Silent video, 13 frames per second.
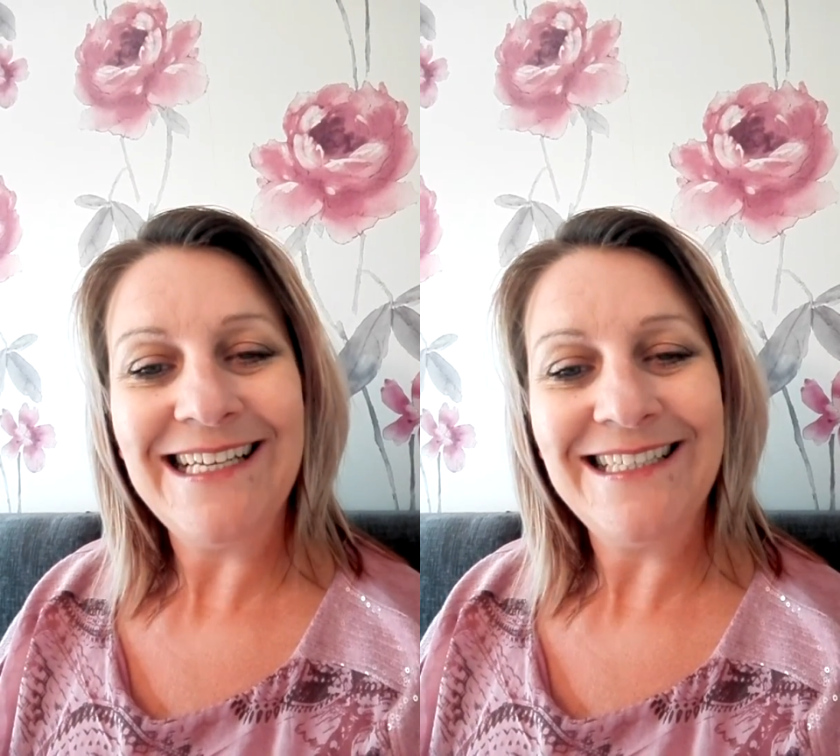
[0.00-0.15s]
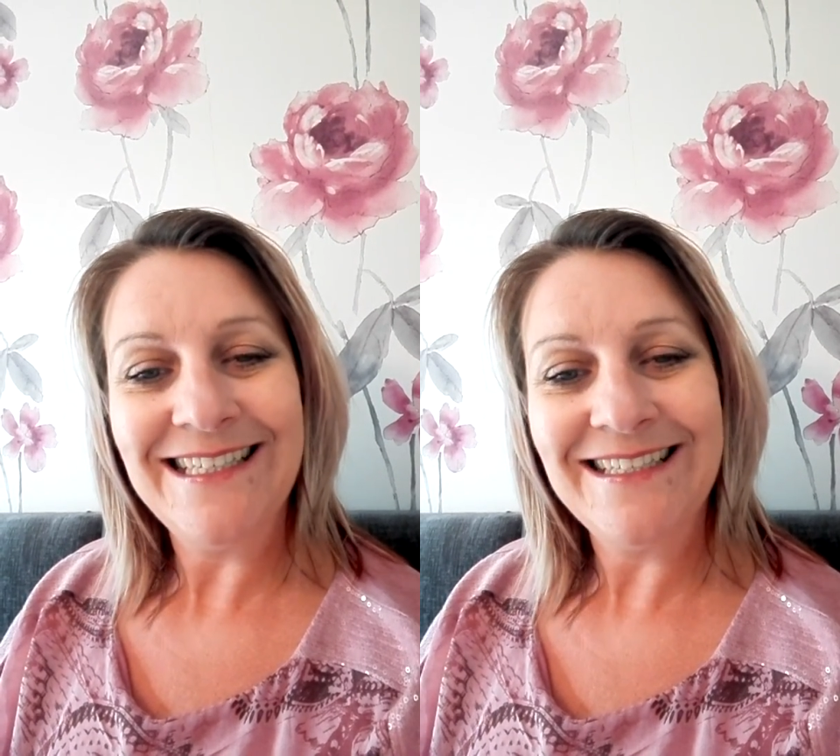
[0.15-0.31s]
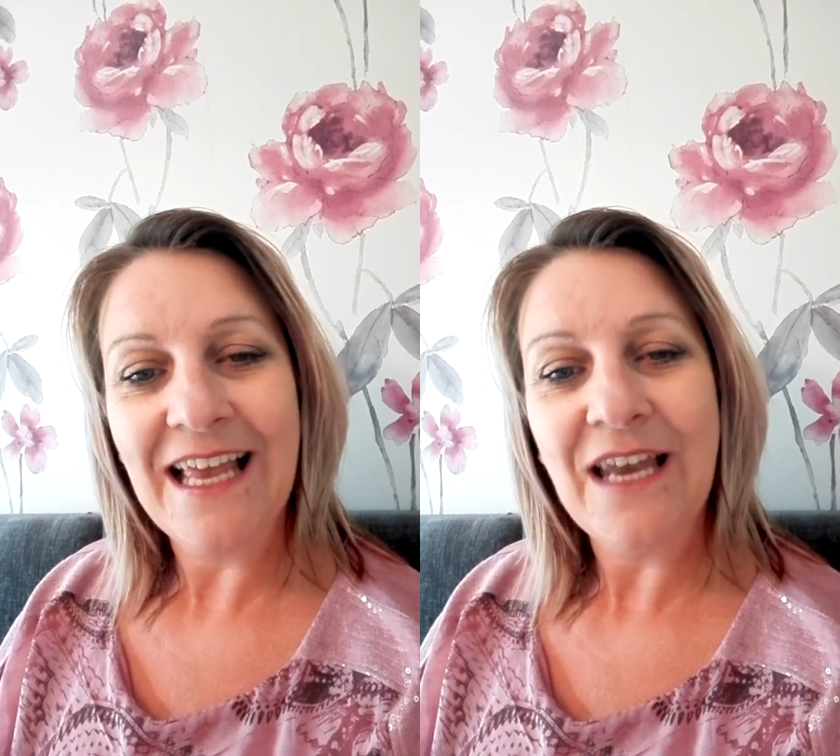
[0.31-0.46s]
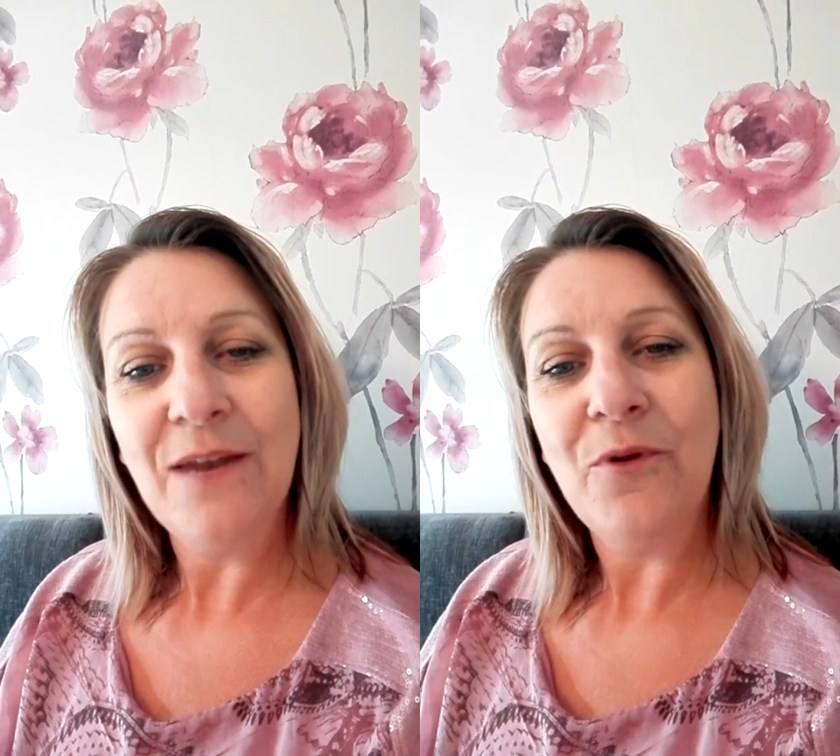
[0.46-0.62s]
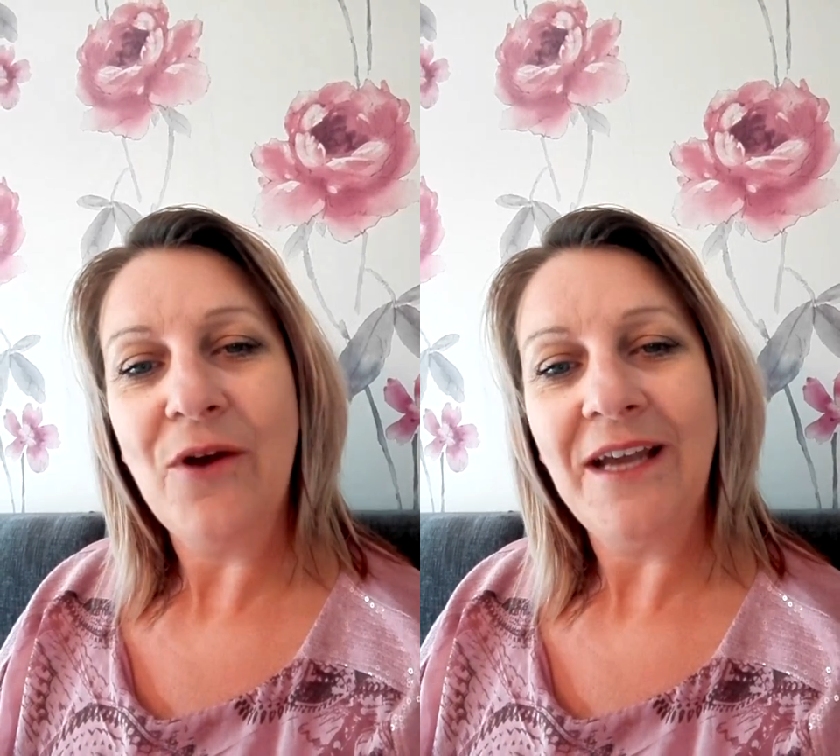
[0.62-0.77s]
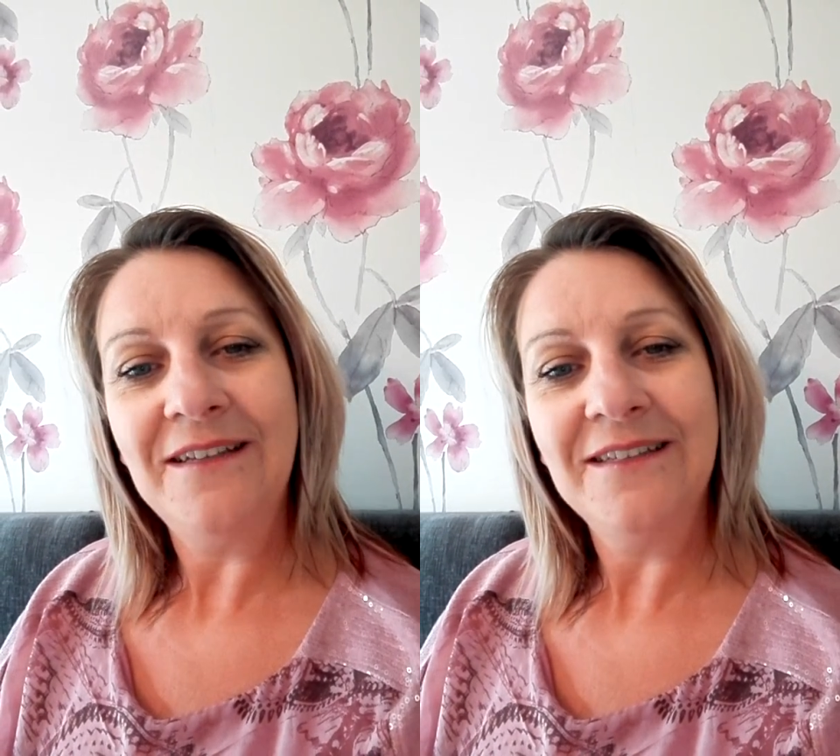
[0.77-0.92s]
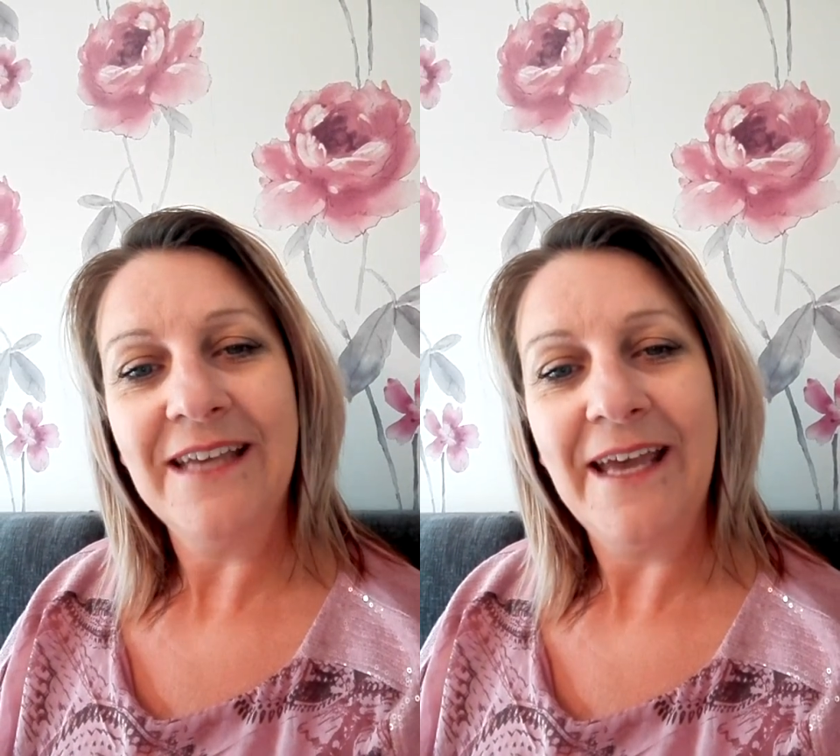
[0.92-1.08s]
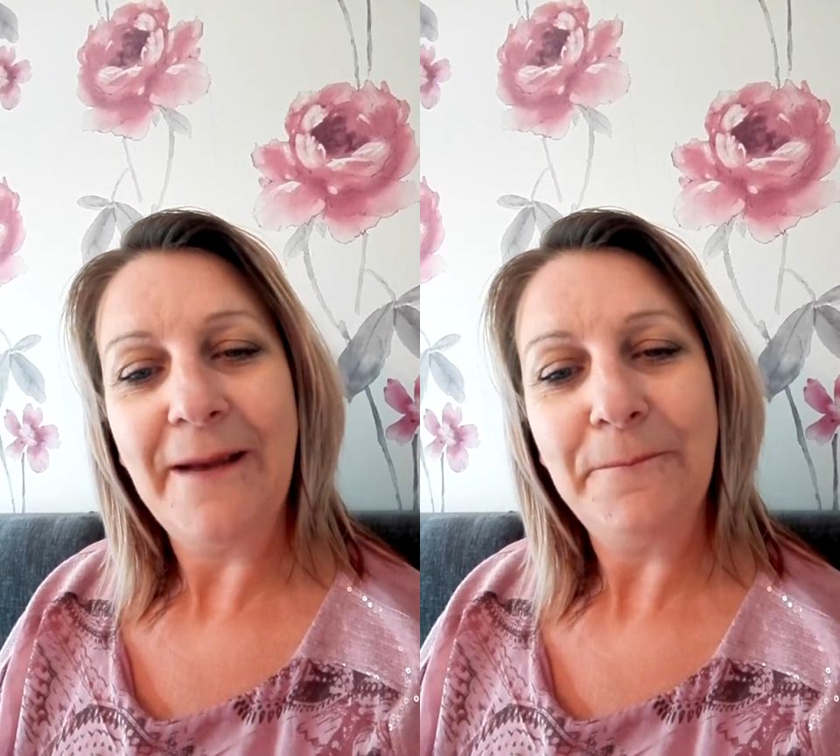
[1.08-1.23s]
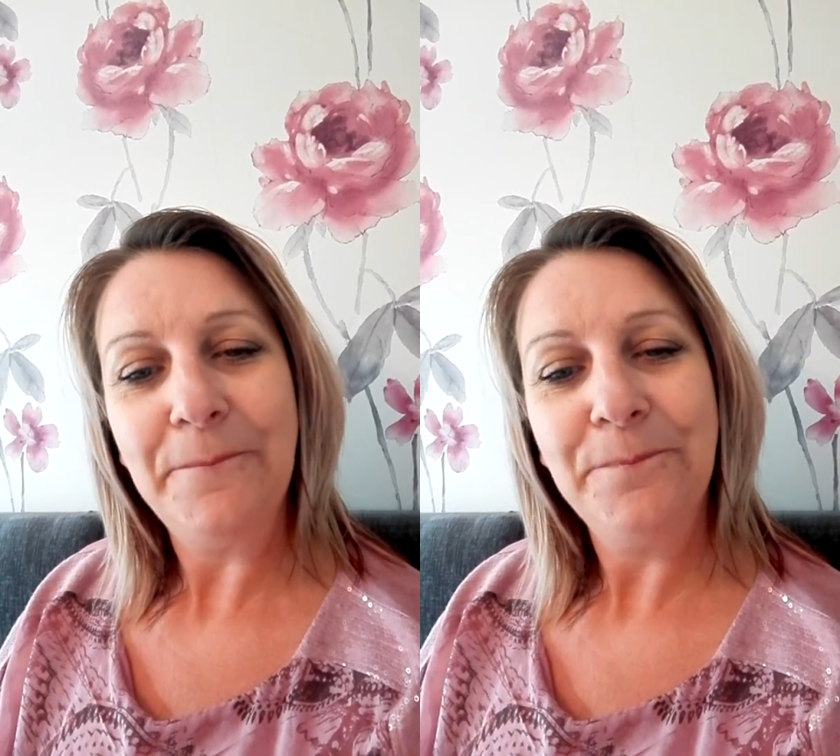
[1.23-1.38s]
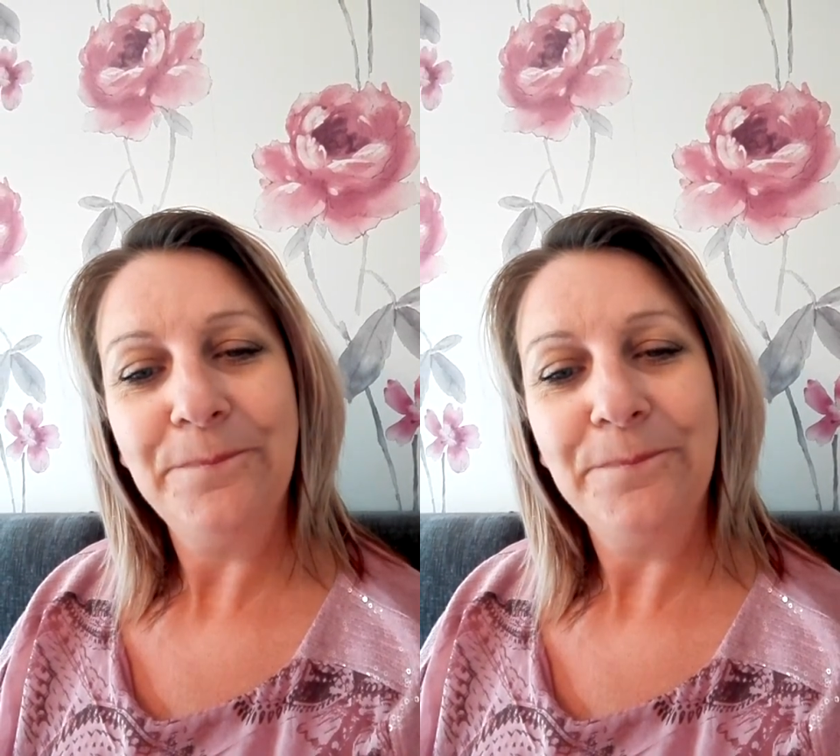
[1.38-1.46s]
and to celebrate it.